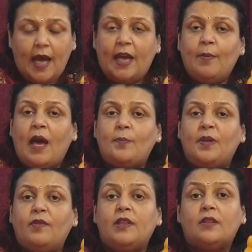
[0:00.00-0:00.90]
I am
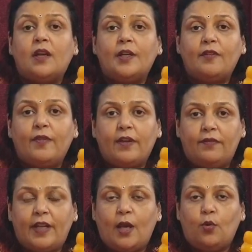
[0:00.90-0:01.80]
happy with
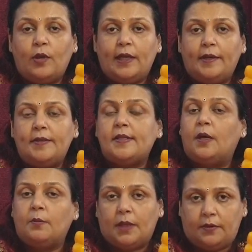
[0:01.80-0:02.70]
35 tarot clients
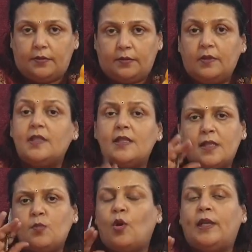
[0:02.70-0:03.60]
a month. This is
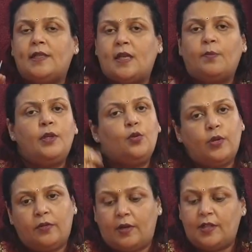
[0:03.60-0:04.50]
a small example. You
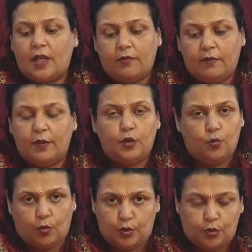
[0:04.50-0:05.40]
can write however
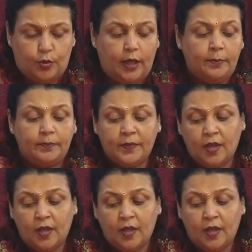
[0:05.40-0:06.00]
you want. Okay.